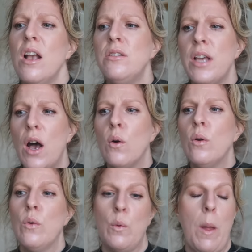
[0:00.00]

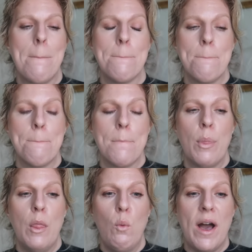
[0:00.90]
So
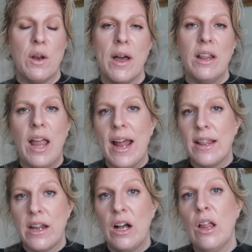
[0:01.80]
why do I line
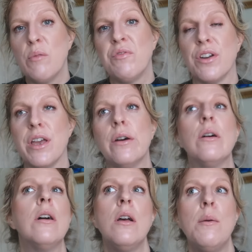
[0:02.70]
that all up for you?
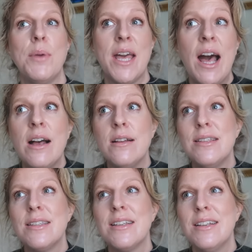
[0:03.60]

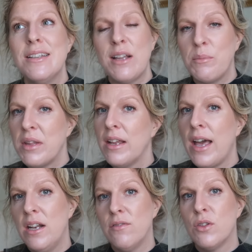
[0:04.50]
Because something
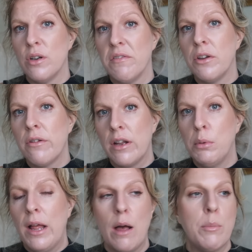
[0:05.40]
kind of sort of
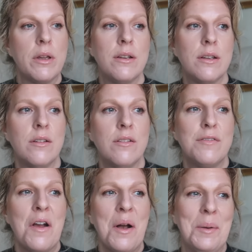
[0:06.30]
incredible happened
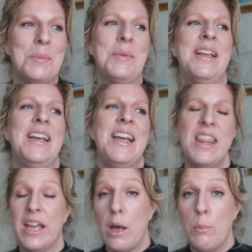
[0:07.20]
from
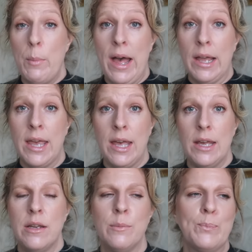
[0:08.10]
the comeback
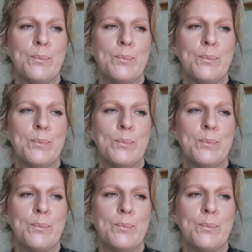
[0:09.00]
kid.